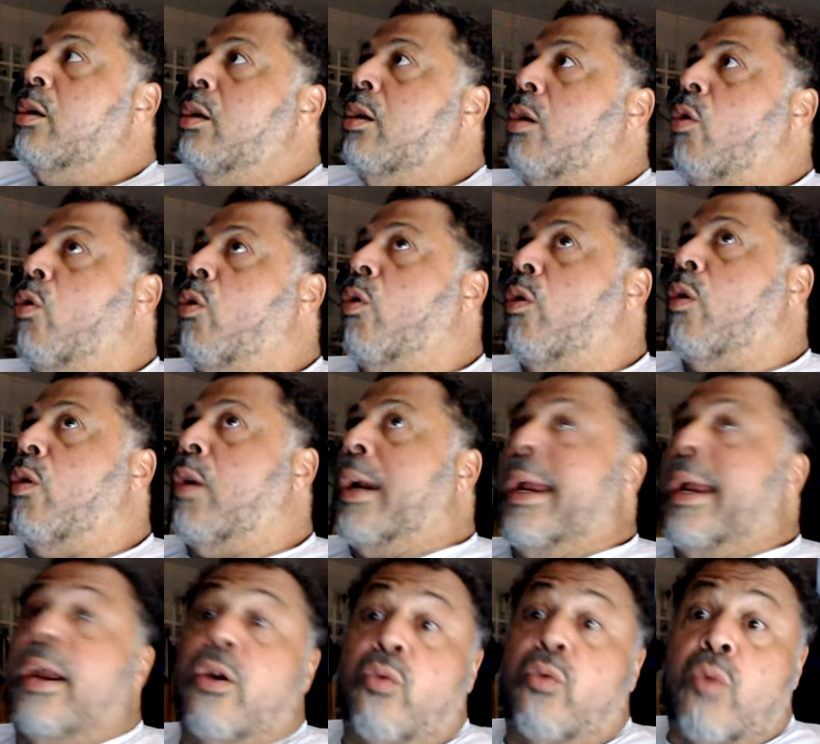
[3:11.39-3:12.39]
or
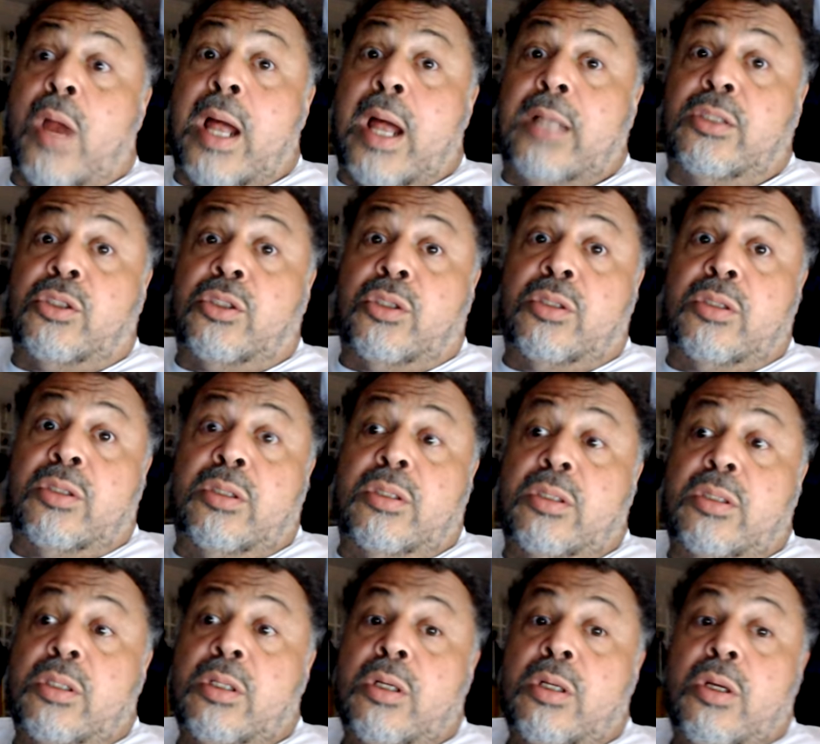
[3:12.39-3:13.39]
Aaron
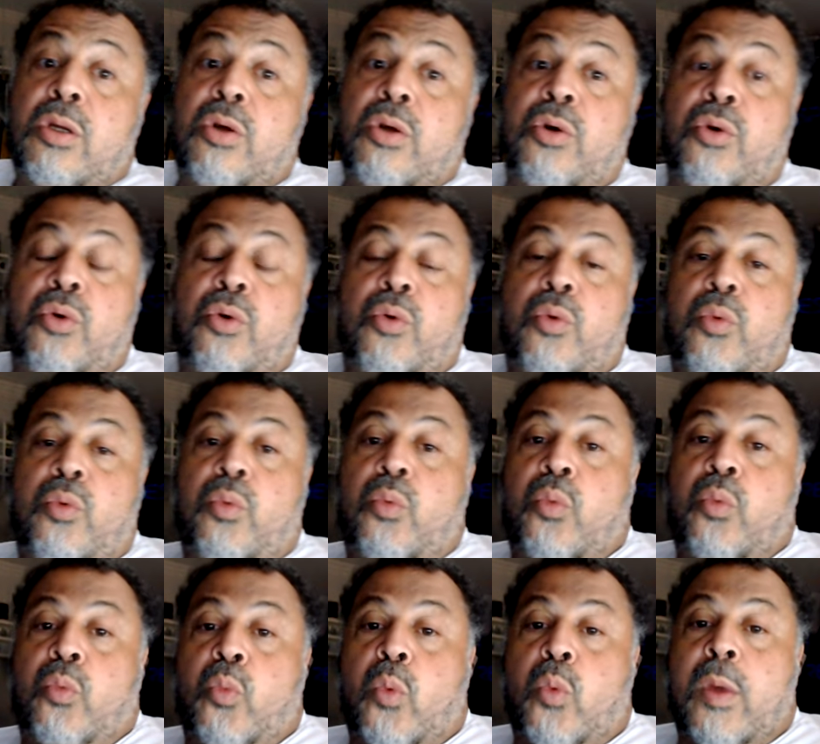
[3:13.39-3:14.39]
Rodgers, who
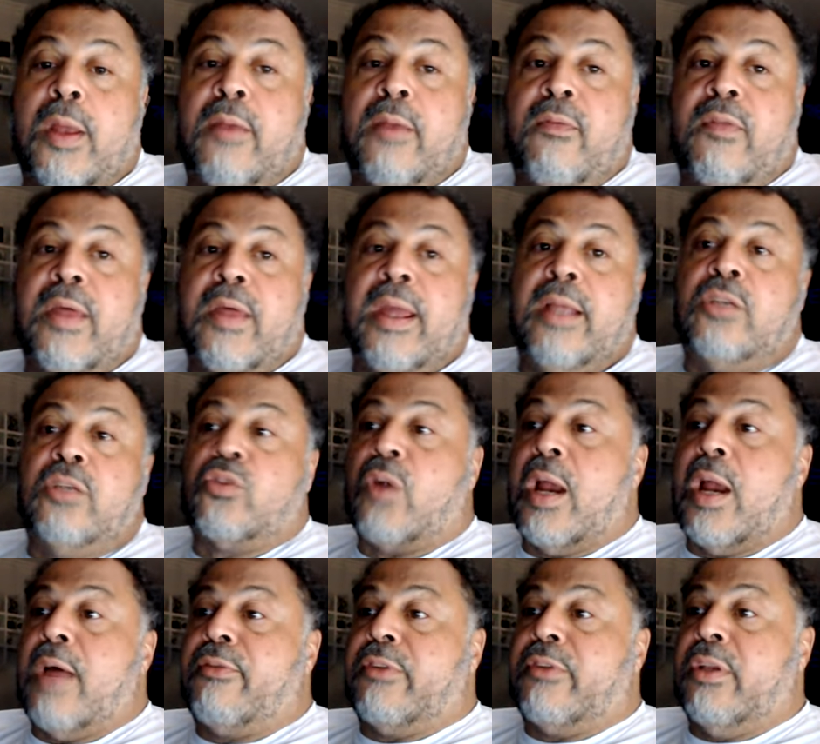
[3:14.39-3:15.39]
when they
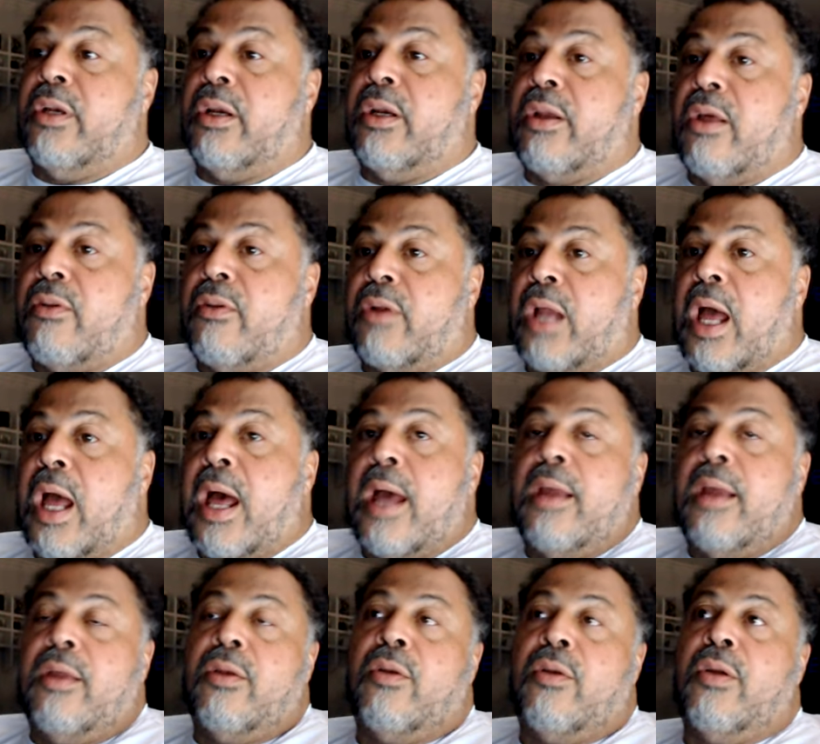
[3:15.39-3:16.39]
drafted another guy,
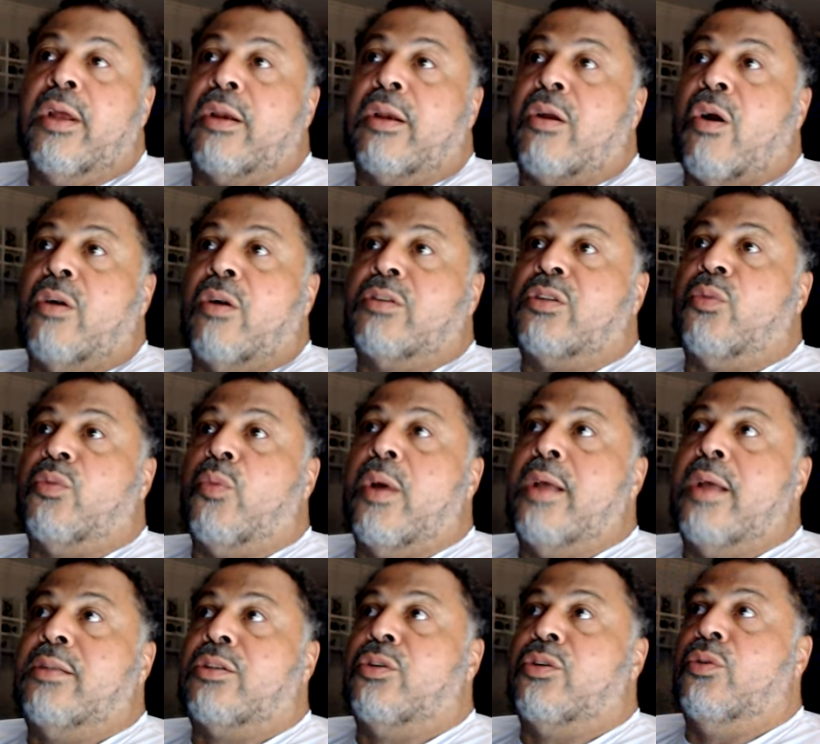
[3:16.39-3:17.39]
you know, you had Carson
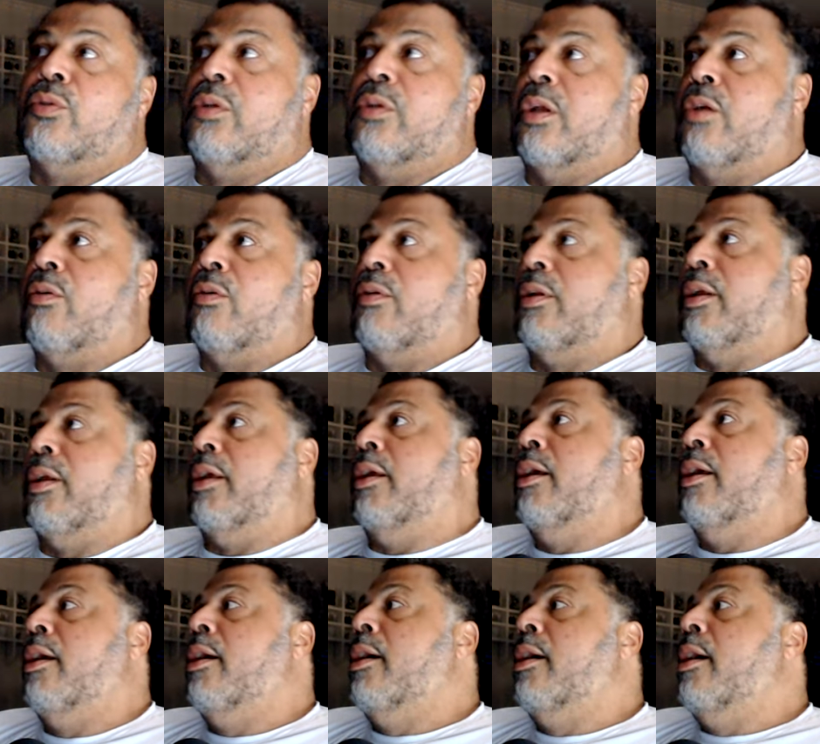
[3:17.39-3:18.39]
Wentz who literally
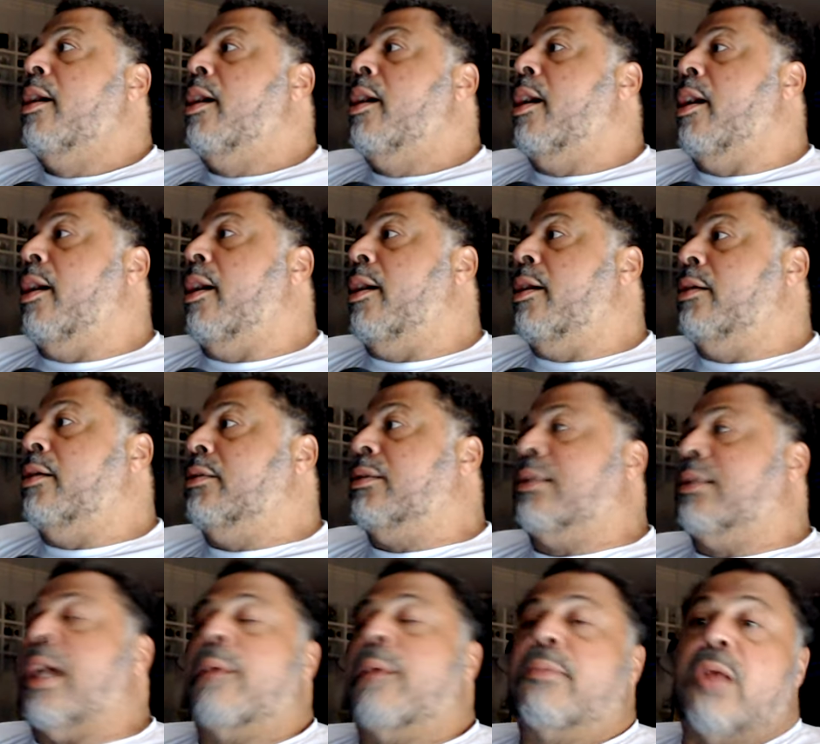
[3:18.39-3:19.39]
uh,
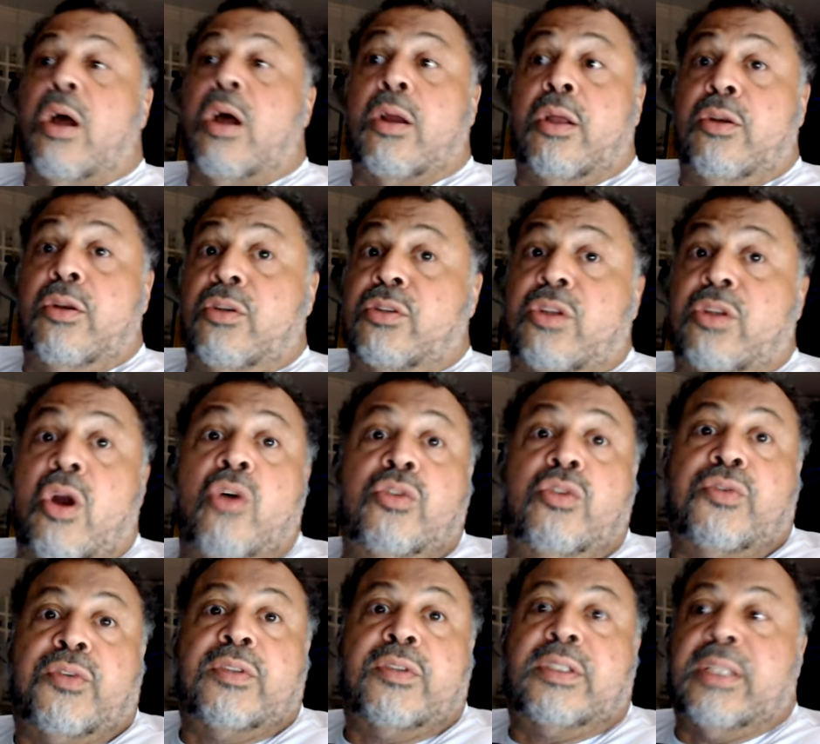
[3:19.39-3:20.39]
stopped talking to his
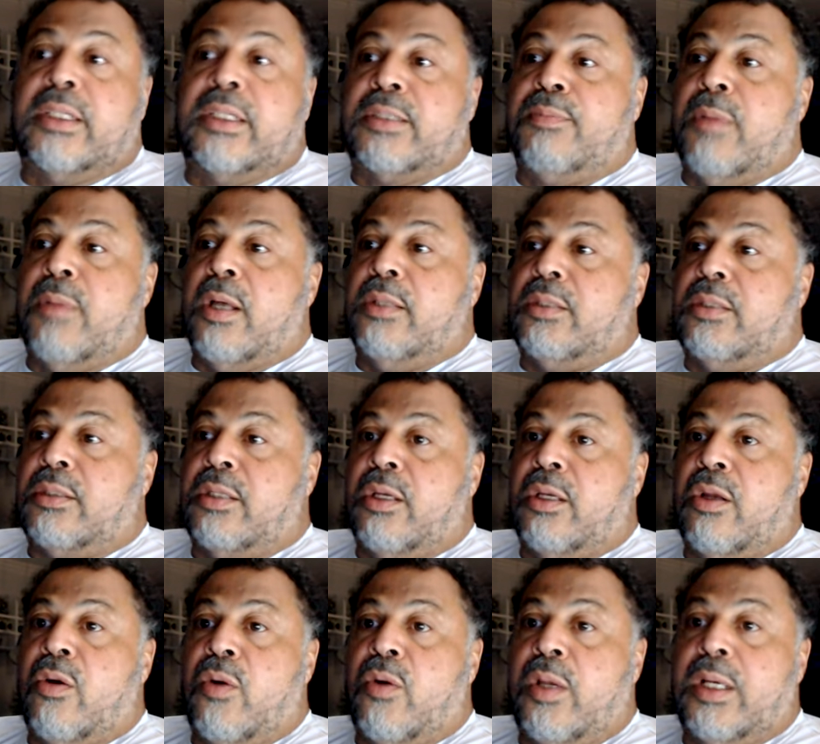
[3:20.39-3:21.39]
coach for six months, you
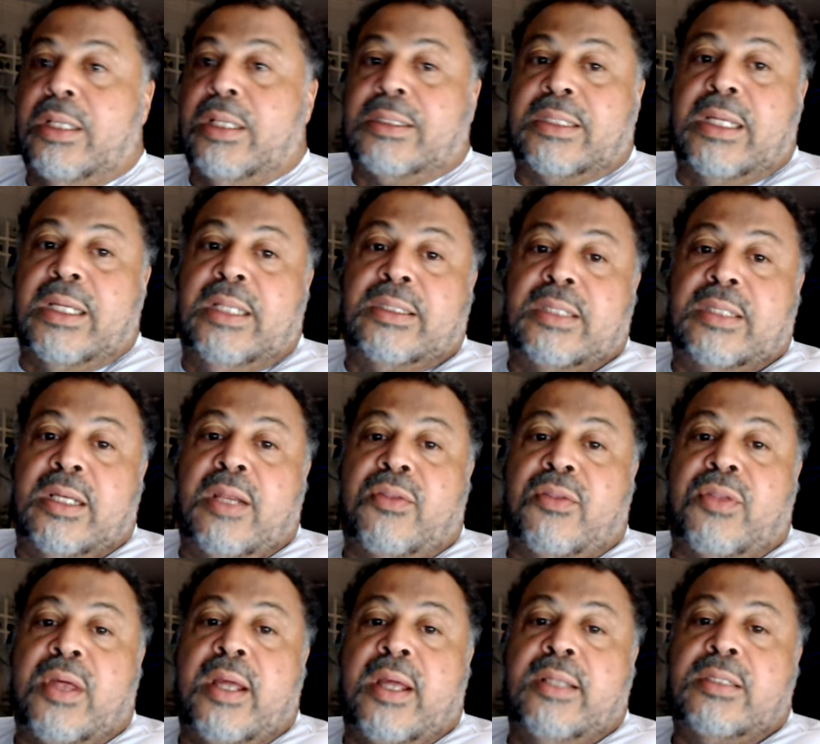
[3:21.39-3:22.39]
know, in the season and
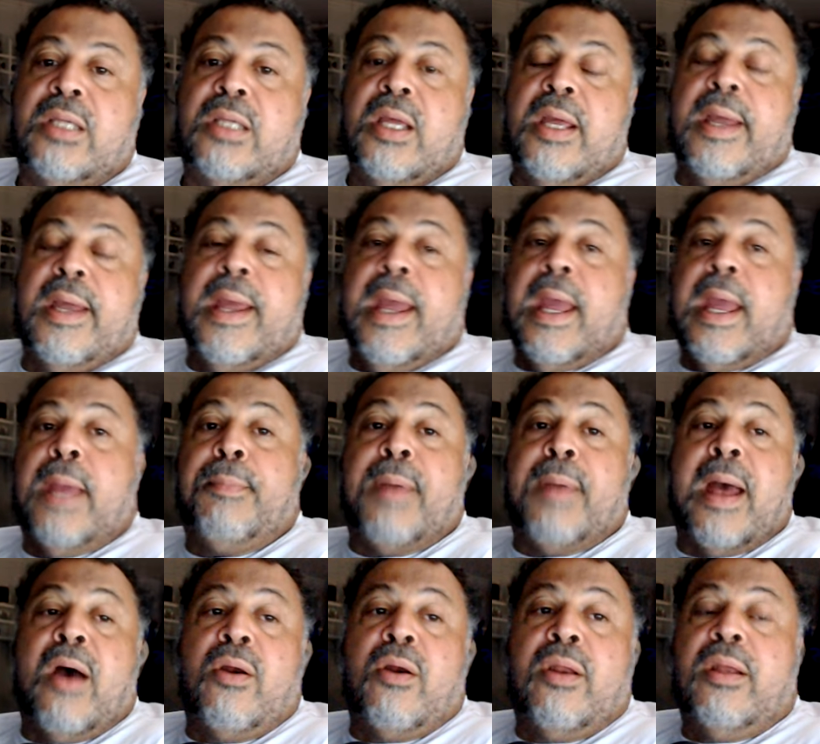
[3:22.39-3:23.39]
things, and
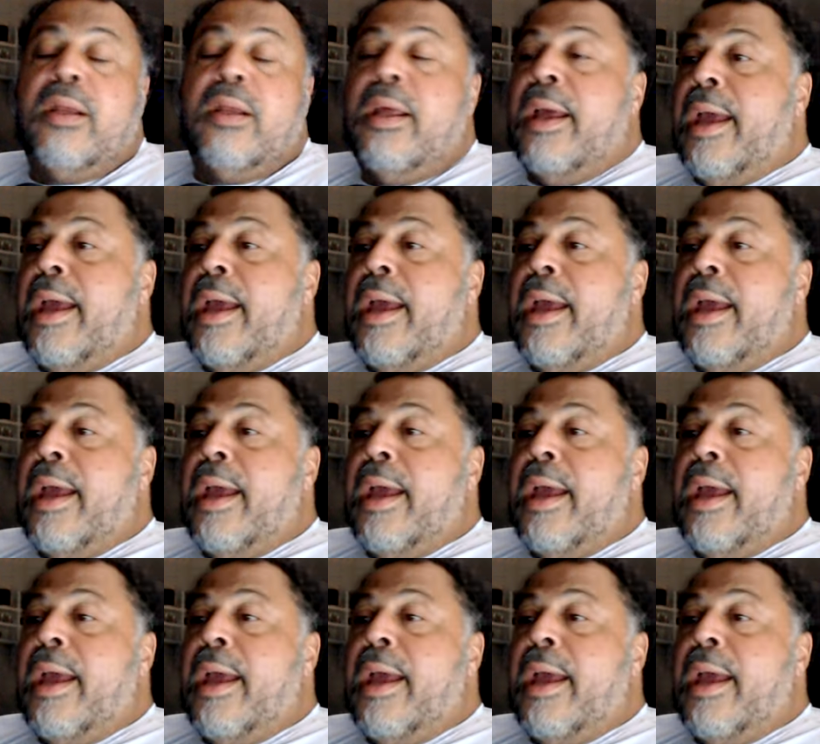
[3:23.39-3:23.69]
pouted.